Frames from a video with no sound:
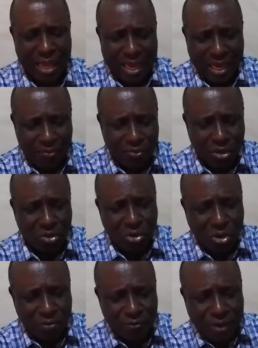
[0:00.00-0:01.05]
I have not
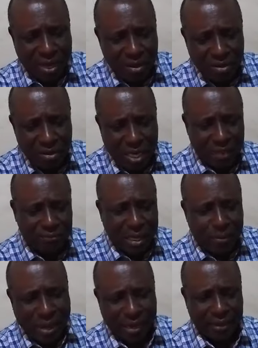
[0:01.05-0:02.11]
gone far after
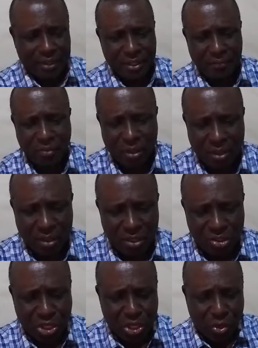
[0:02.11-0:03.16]
Baals.
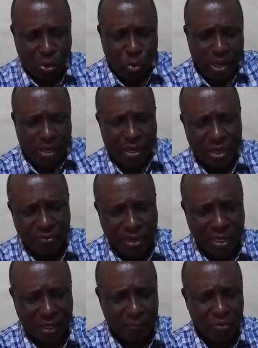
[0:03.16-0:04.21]
See your way in the
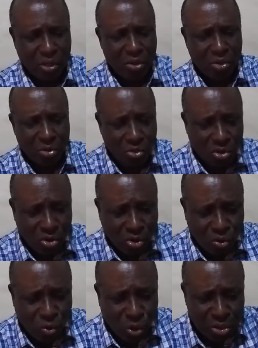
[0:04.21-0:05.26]
valley.
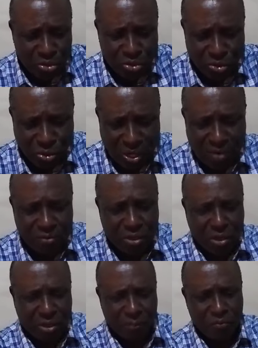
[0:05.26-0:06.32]
Know what you have
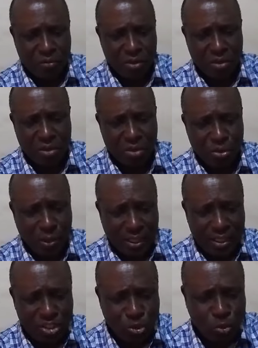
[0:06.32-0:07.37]
done. You are
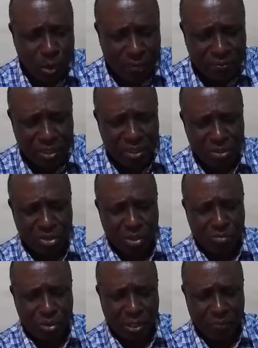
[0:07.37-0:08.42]
a swift
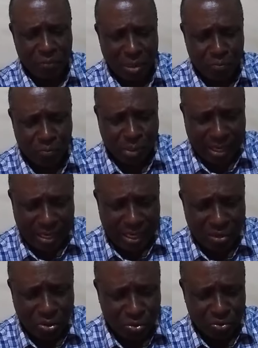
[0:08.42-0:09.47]
dumbbell
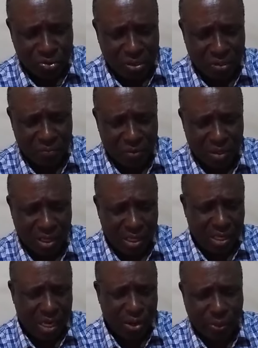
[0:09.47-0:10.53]
breaking loose
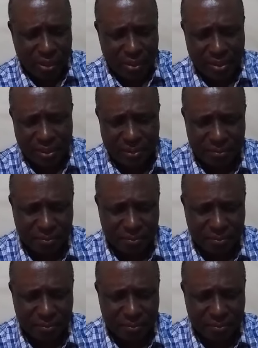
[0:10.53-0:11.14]
in her ways.